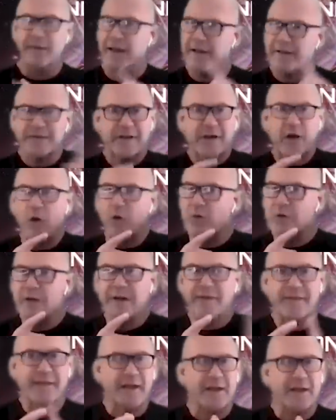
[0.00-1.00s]
that's the
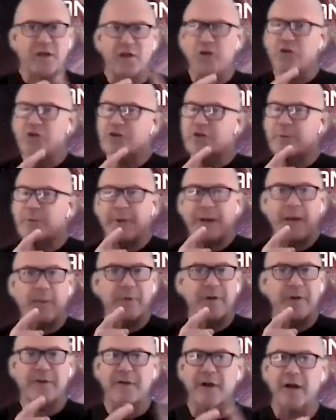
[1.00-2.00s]
only thing you should be
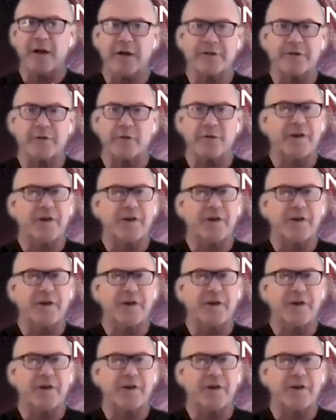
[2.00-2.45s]
able to talk to.